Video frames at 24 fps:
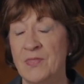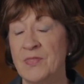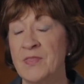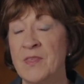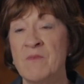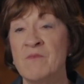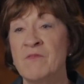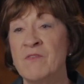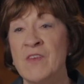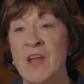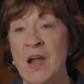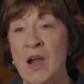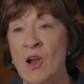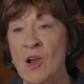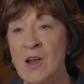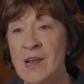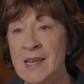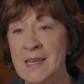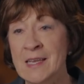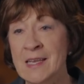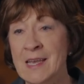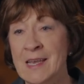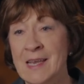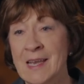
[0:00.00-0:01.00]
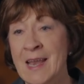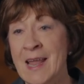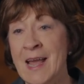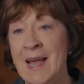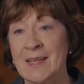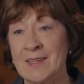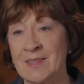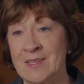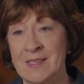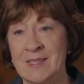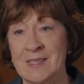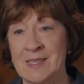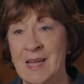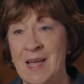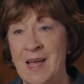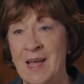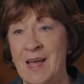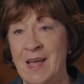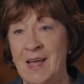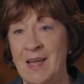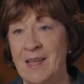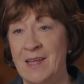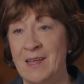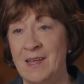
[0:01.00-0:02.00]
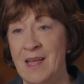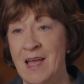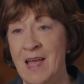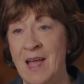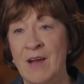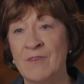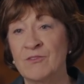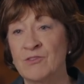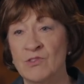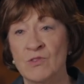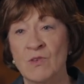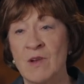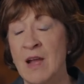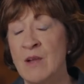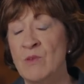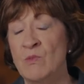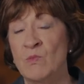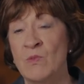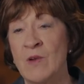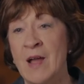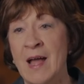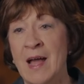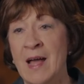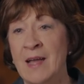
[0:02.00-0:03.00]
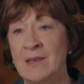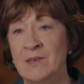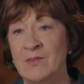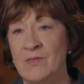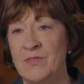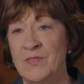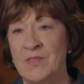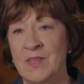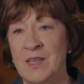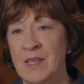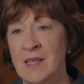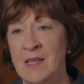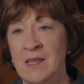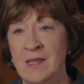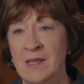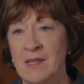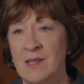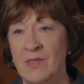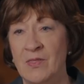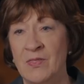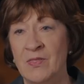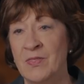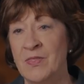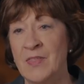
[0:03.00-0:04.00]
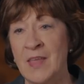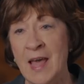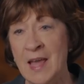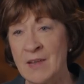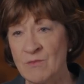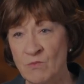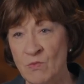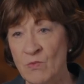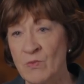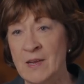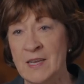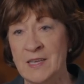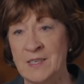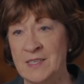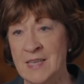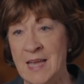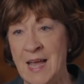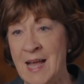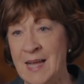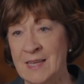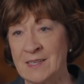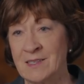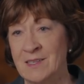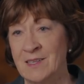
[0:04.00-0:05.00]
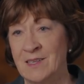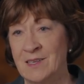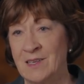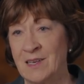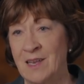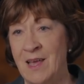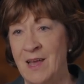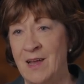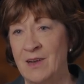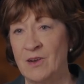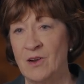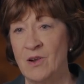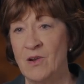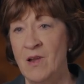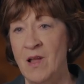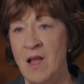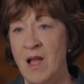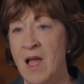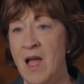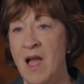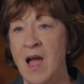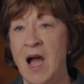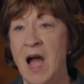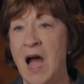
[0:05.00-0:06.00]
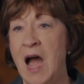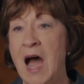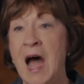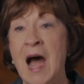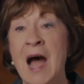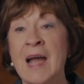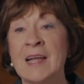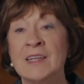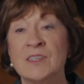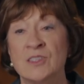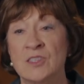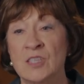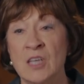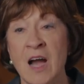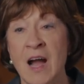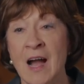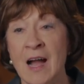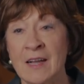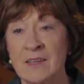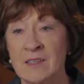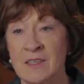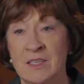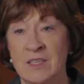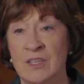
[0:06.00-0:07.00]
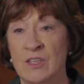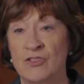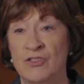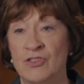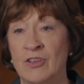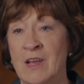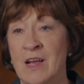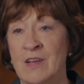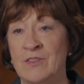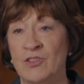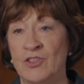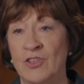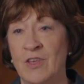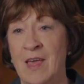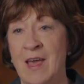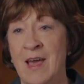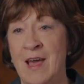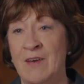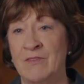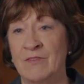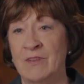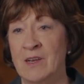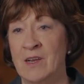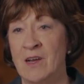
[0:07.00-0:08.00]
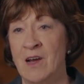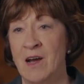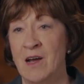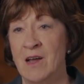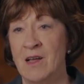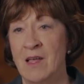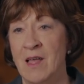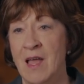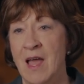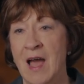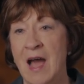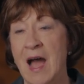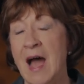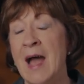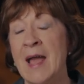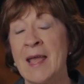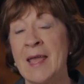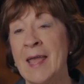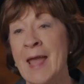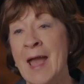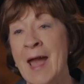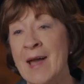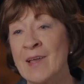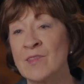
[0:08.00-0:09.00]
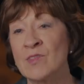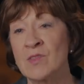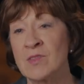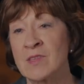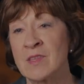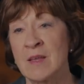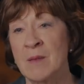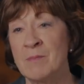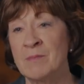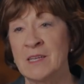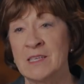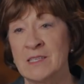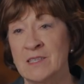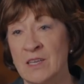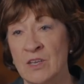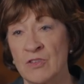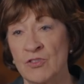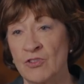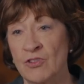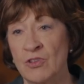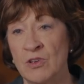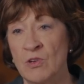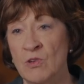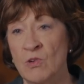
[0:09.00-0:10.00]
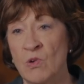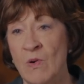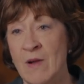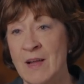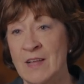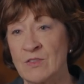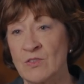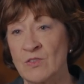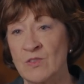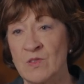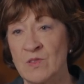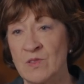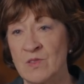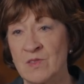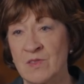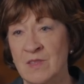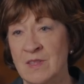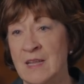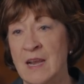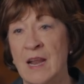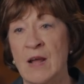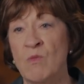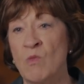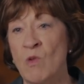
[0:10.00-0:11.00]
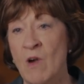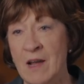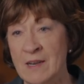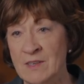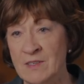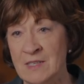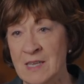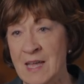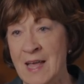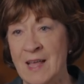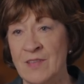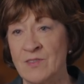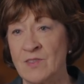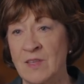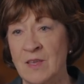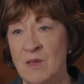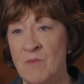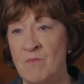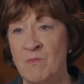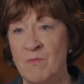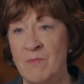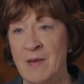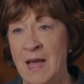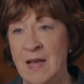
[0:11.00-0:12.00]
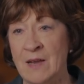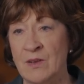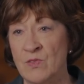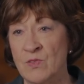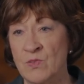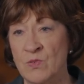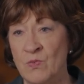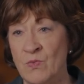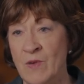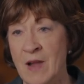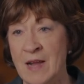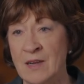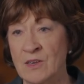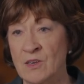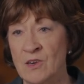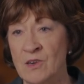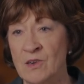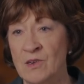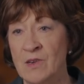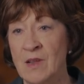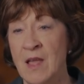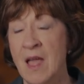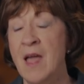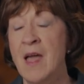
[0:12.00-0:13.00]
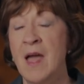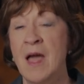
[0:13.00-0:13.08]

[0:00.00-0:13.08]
The very next day, after I read the then redacted letter, I talked to Judge Kavanaugh. I had some additional questions that I wanted to ask him about his record,